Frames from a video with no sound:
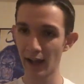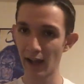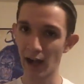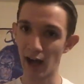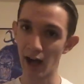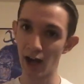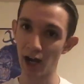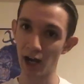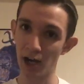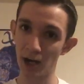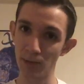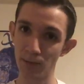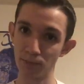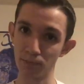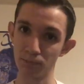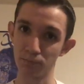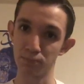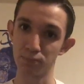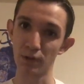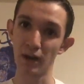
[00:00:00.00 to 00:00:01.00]

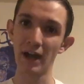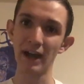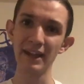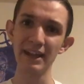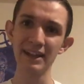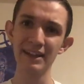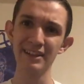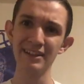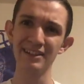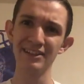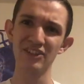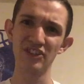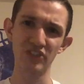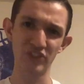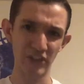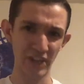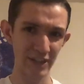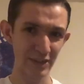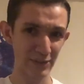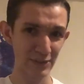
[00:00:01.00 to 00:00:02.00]
Bryan
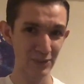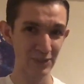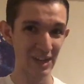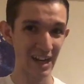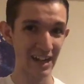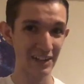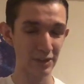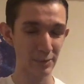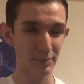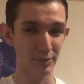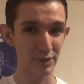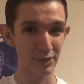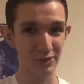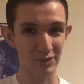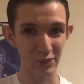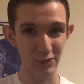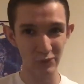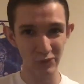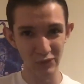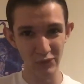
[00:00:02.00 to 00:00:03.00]
Singer has a
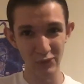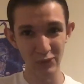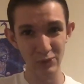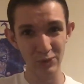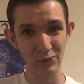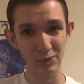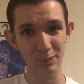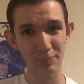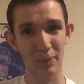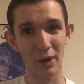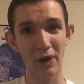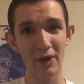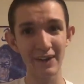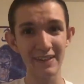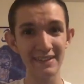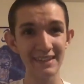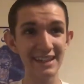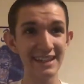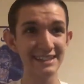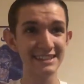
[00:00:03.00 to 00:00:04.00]
producer part
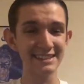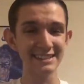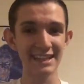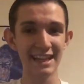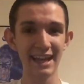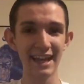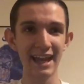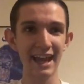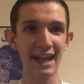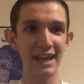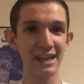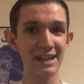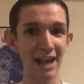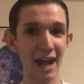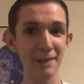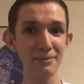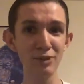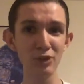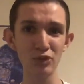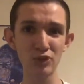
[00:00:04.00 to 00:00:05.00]
in this, and
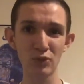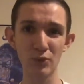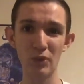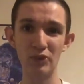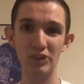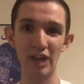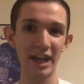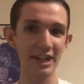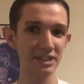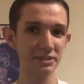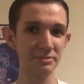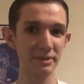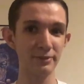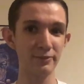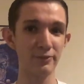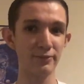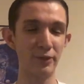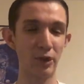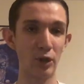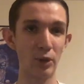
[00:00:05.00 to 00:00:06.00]
I'm used to his X-Men
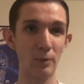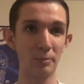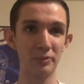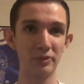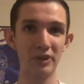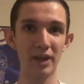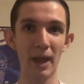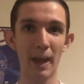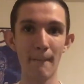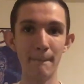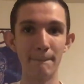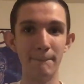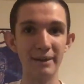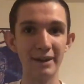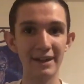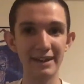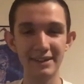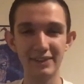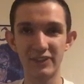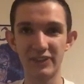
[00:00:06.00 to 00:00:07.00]
films,
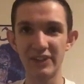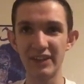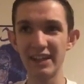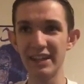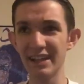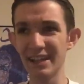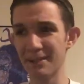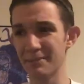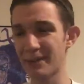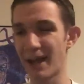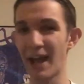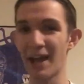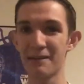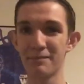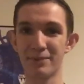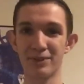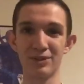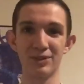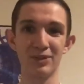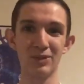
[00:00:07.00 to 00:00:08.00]
but seeing him kind
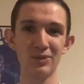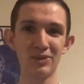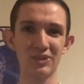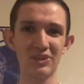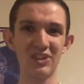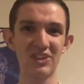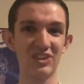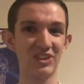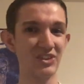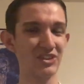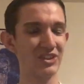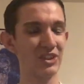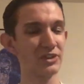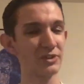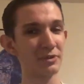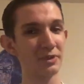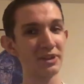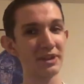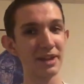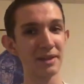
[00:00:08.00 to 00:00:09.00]
of produce this
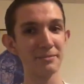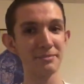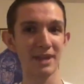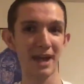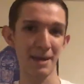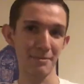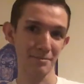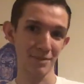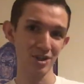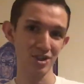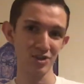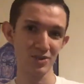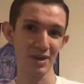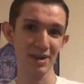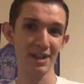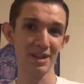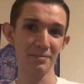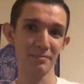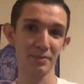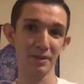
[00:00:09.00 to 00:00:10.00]
doesn't really give him that much
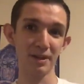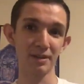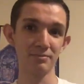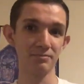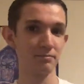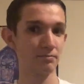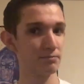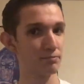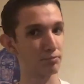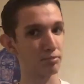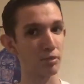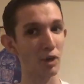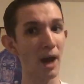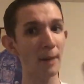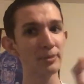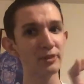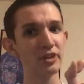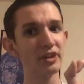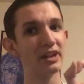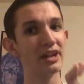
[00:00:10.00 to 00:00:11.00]
credit, but
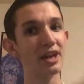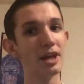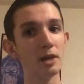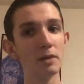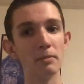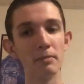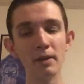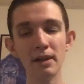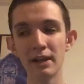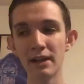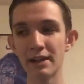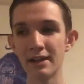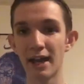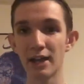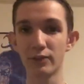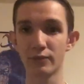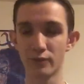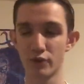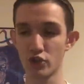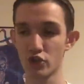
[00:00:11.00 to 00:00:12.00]
props to him,
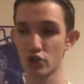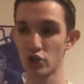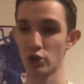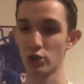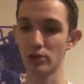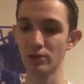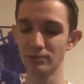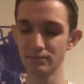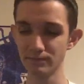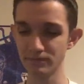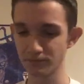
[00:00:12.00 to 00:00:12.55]
that's for sure.